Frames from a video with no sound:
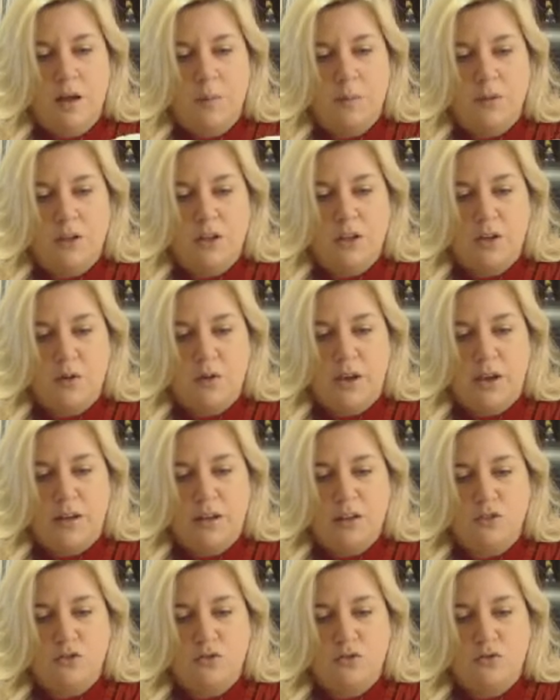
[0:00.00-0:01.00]
I'm going to go ahead
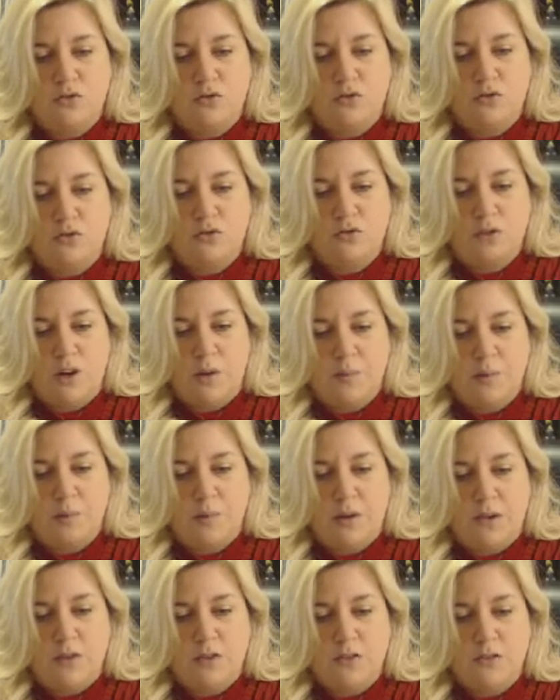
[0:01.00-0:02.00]
and drop
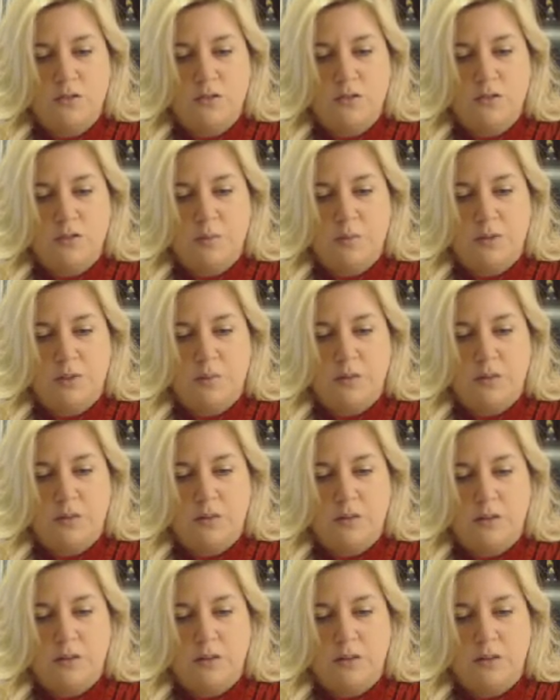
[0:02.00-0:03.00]
my 2 little
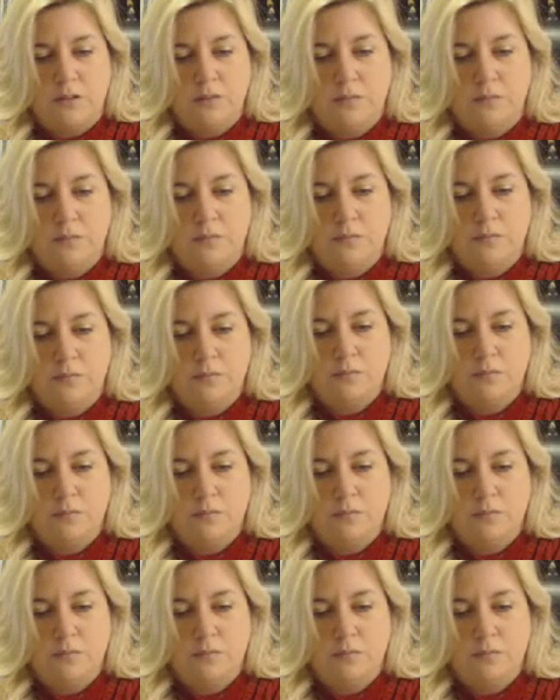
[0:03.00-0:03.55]
BBs in here